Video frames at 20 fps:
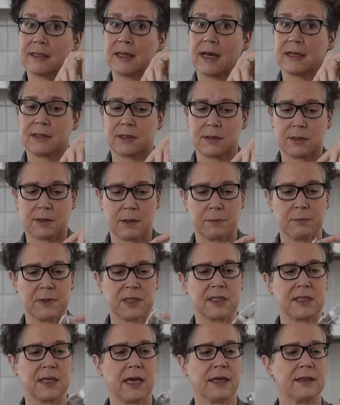That's the
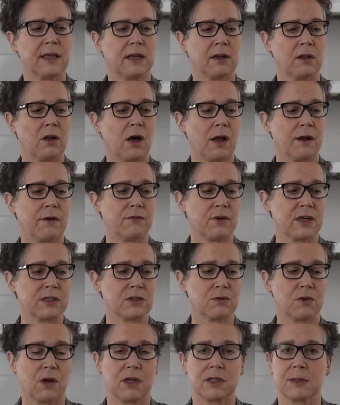mistake that a lot of
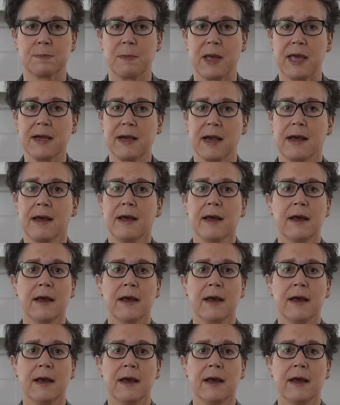restaurants make.